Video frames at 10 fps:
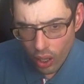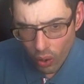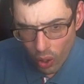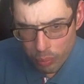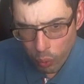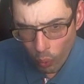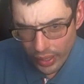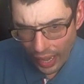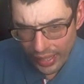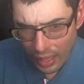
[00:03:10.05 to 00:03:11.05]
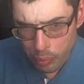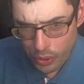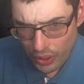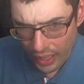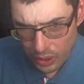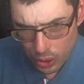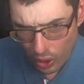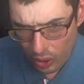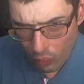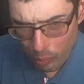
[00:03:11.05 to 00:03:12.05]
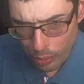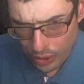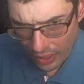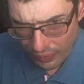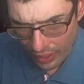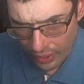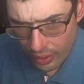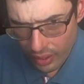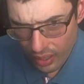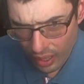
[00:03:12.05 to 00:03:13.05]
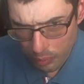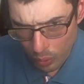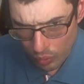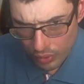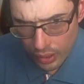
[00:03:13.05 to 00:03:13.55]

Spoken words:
or 0.98%, just under 1% there move.